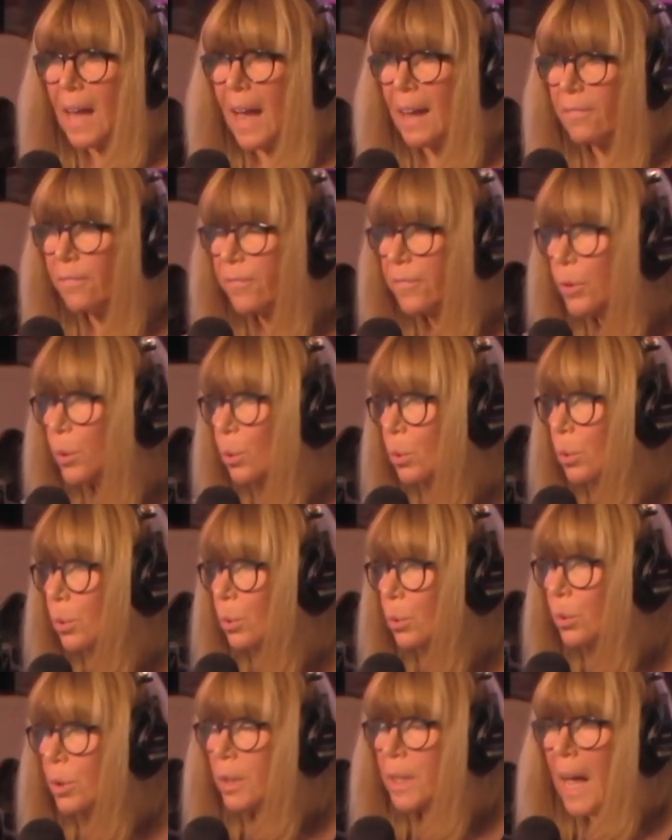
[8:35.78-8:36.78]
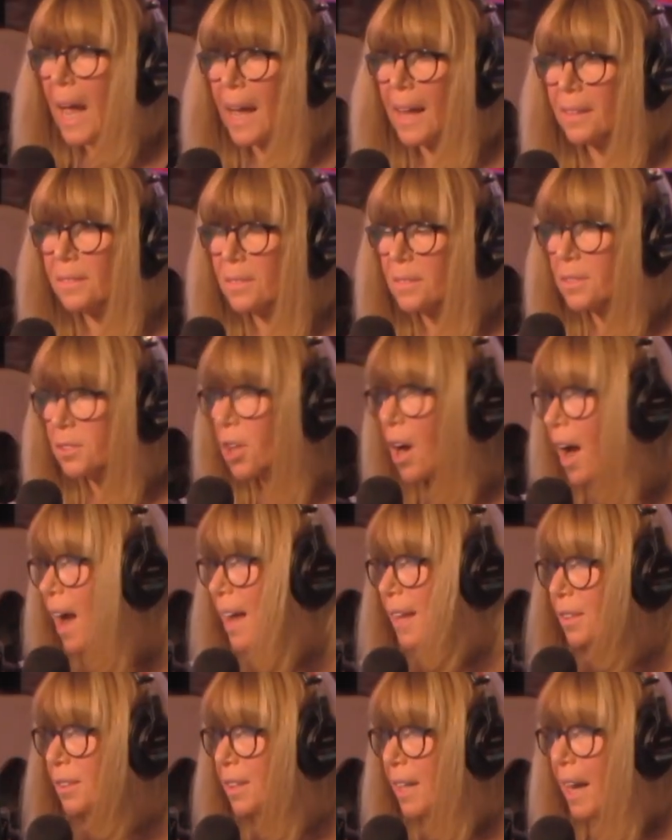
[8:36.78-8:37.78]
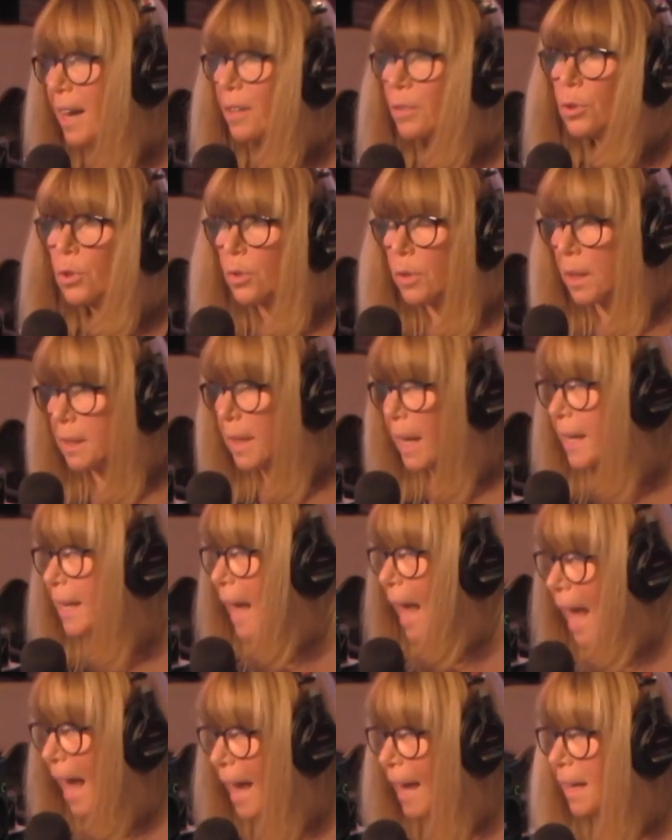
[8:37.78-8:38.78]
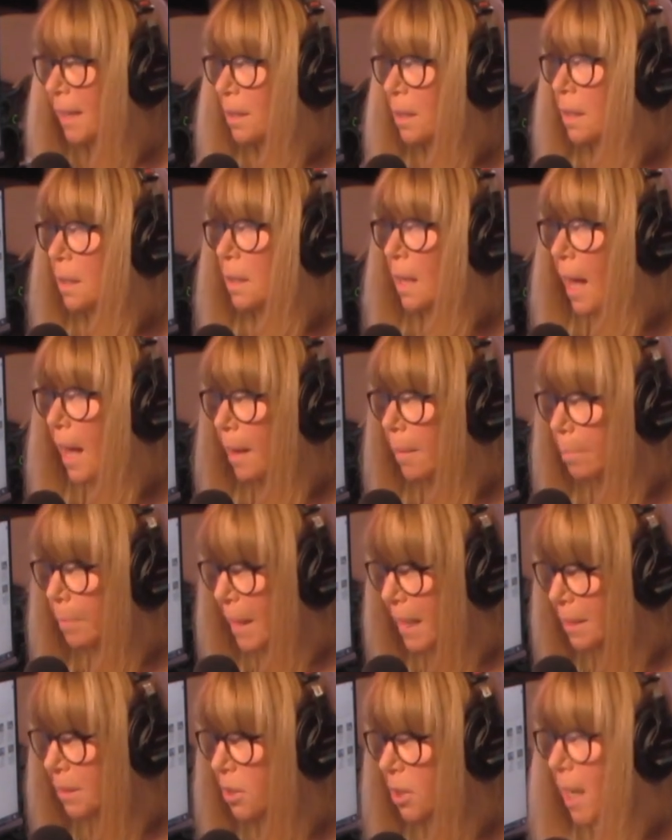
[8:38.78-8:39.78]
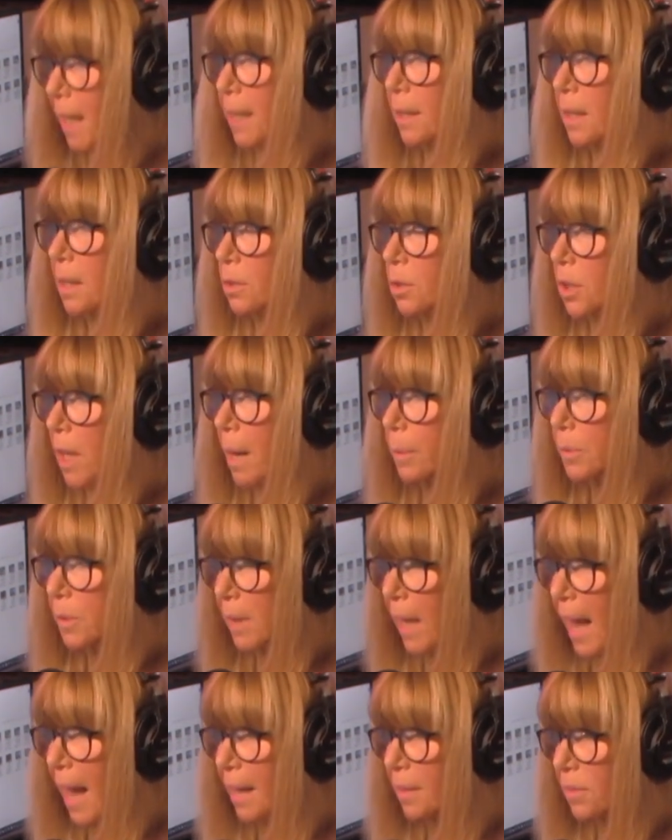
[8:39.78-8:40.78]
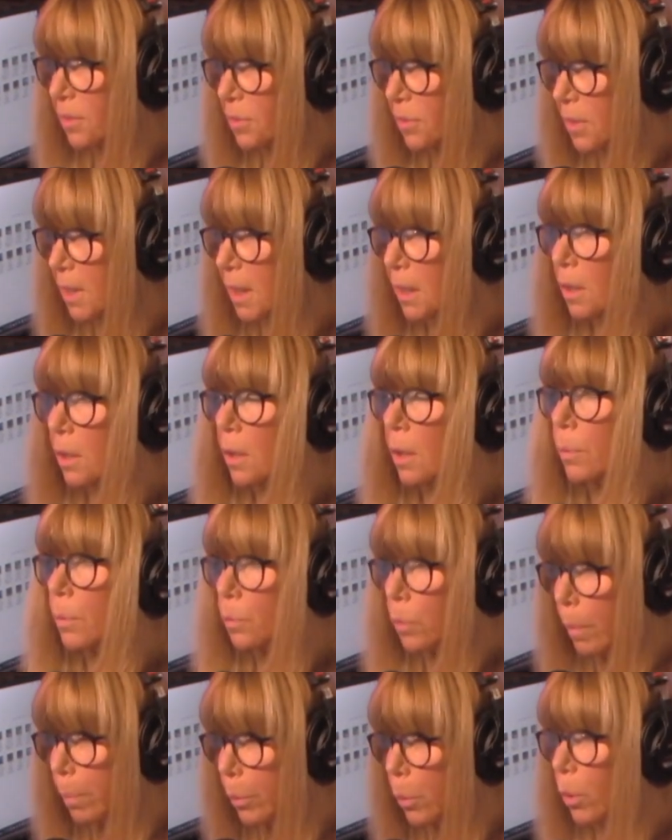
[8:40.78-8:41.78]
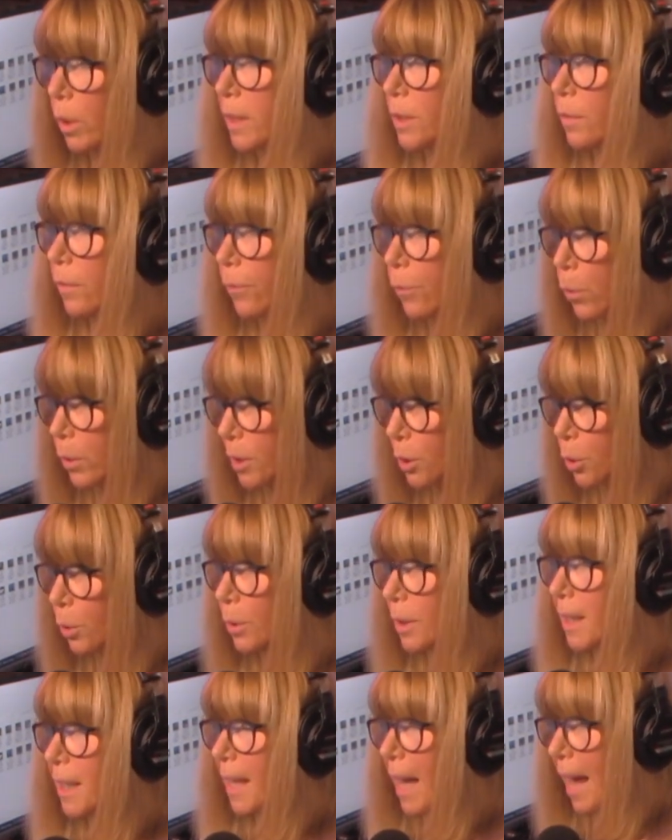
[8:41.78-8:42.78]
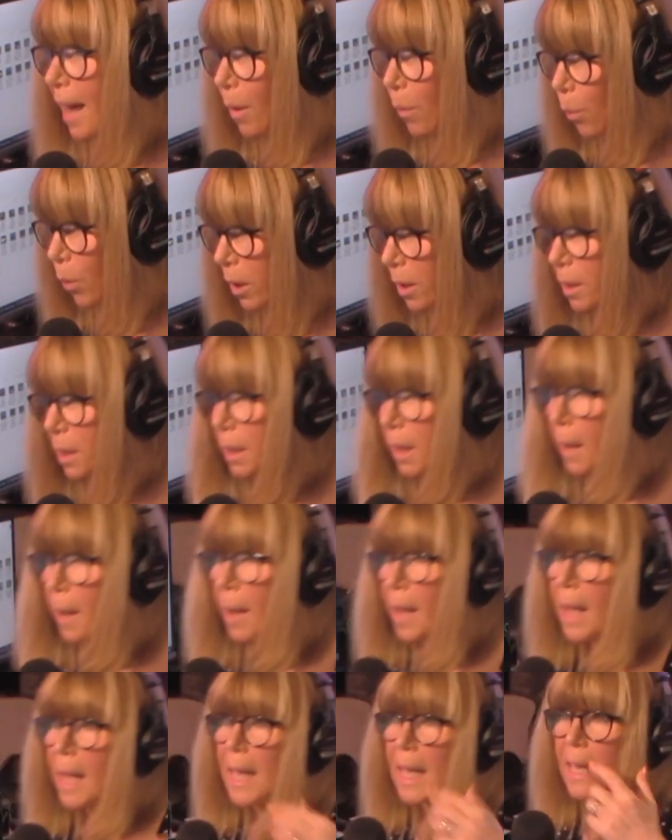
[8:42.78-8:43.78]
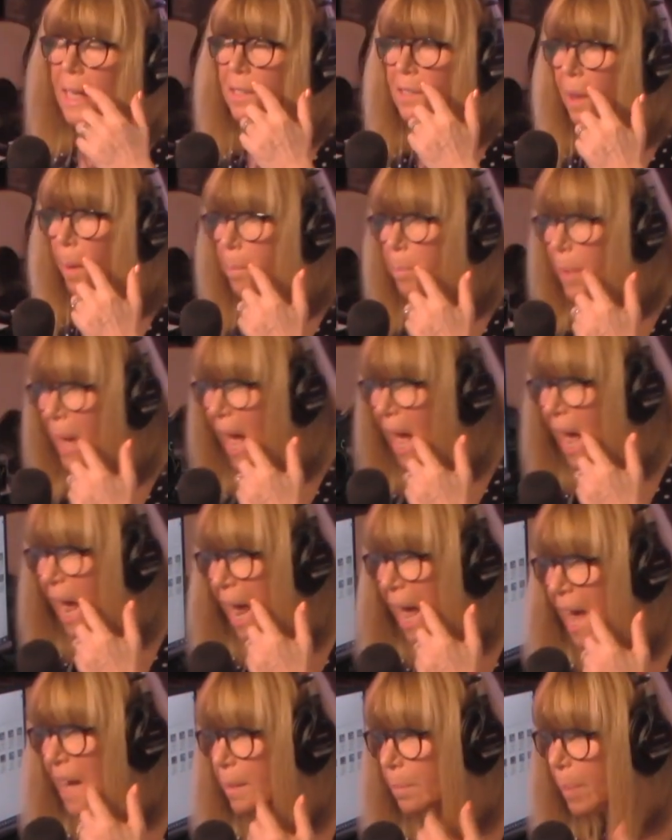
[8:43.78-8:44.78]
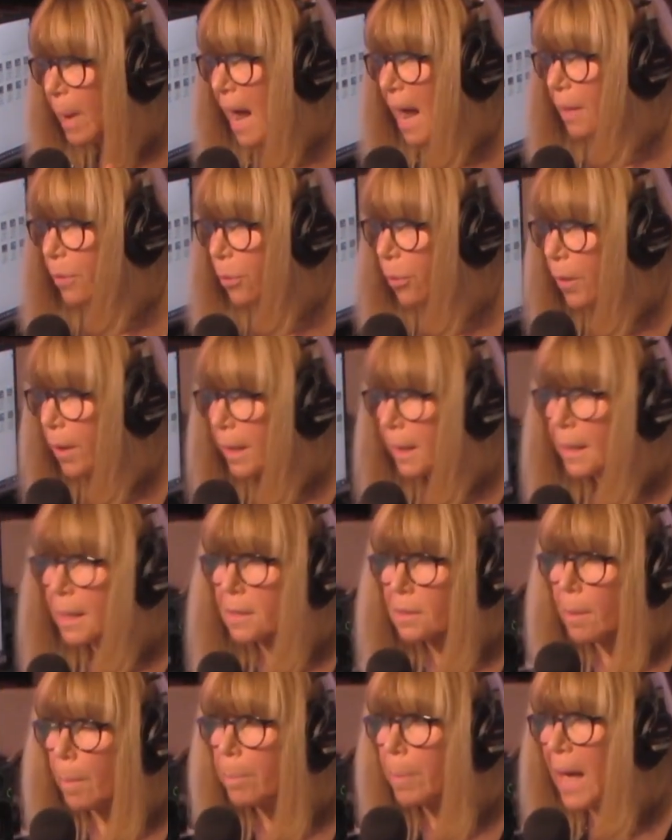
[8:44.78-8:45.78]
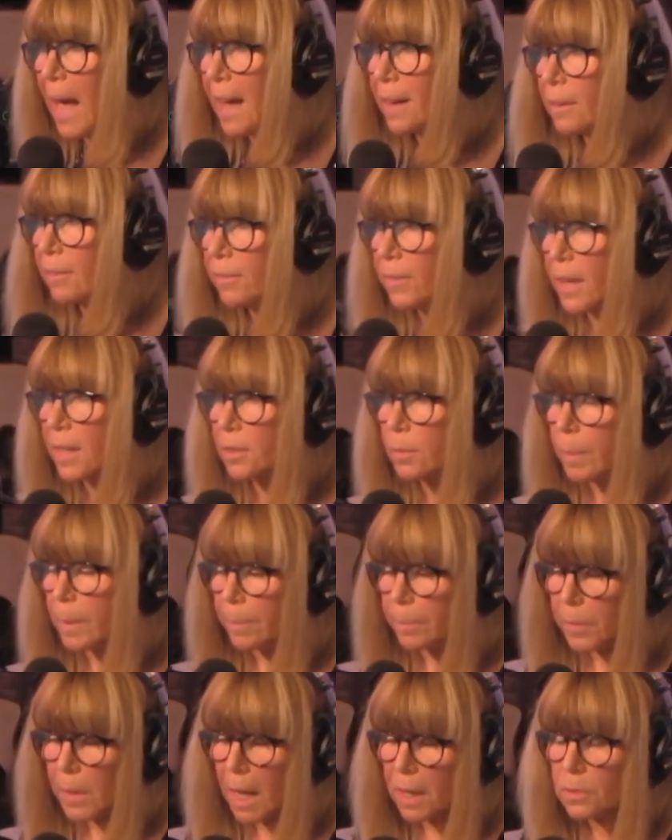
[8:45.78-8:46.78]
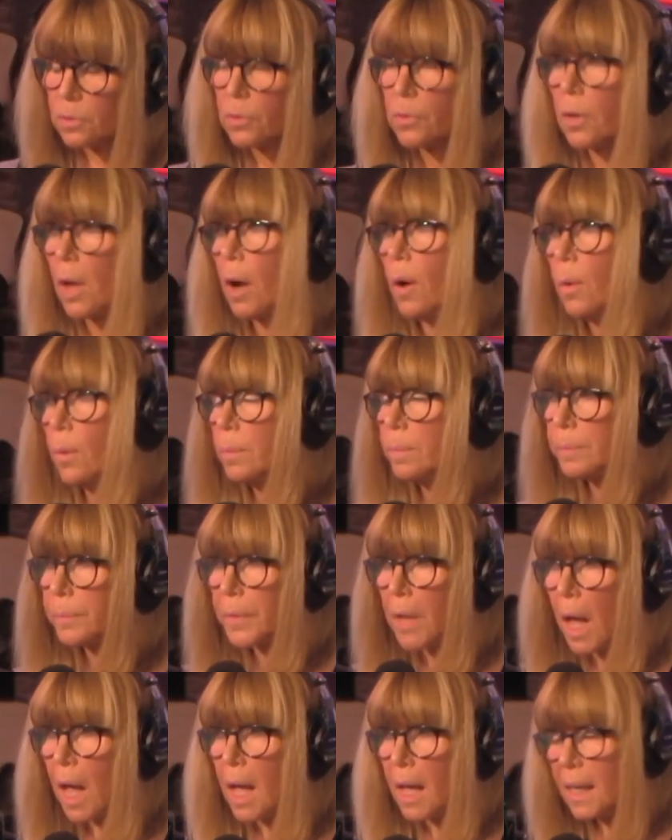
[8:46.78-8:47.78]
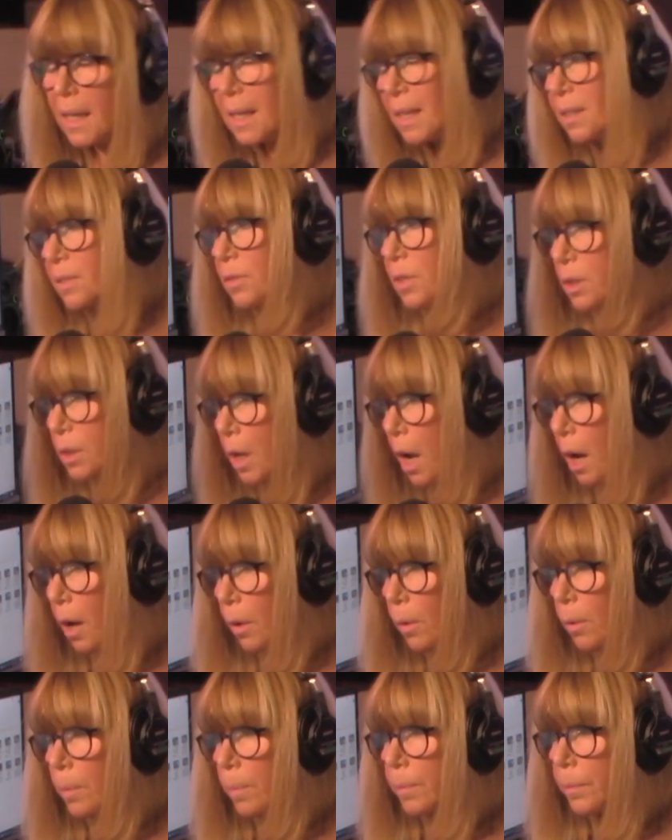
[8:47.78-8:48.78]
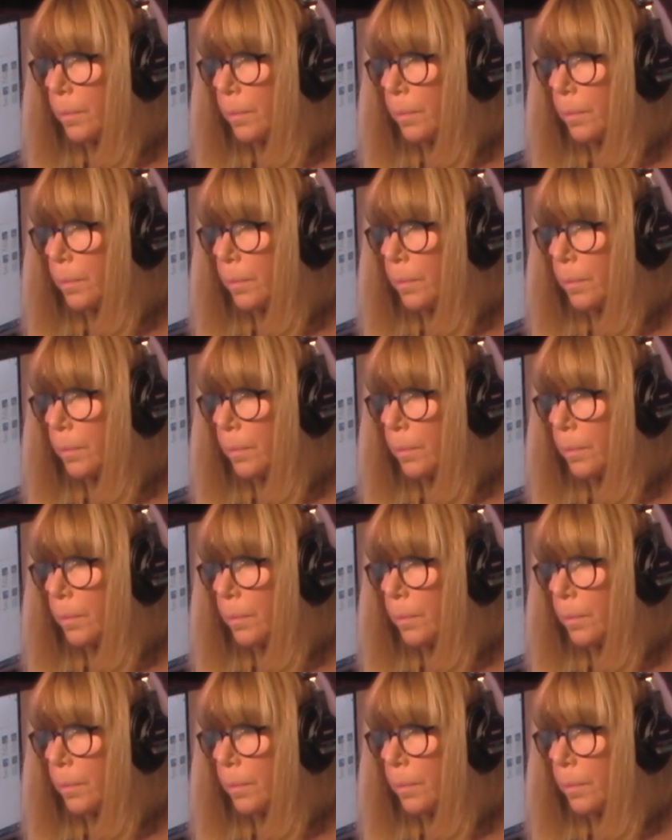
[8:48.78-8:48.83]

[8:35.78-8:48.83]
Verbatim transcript: and food and childcare so that they can maintain their jobs, can still report for duty at work, is a bad, bad thing. It's a bad investment. And so he's a no.